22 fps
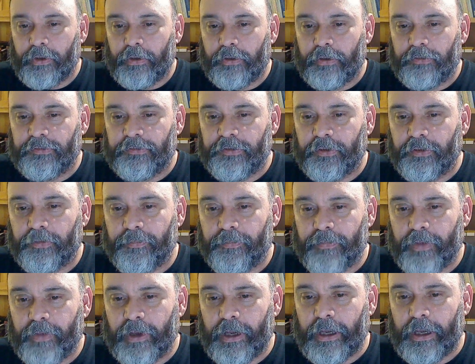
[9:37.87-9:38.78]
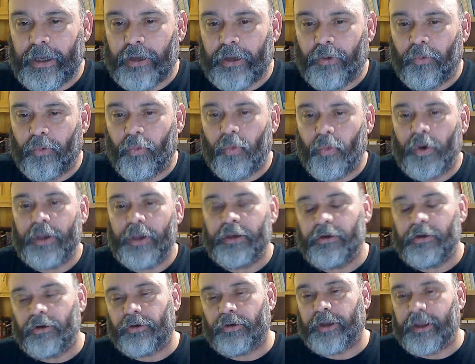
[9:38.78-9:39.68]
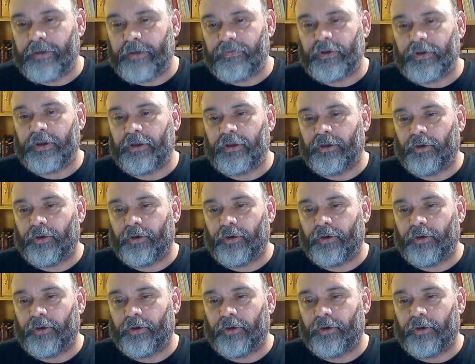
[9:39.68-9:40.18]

So when you're giving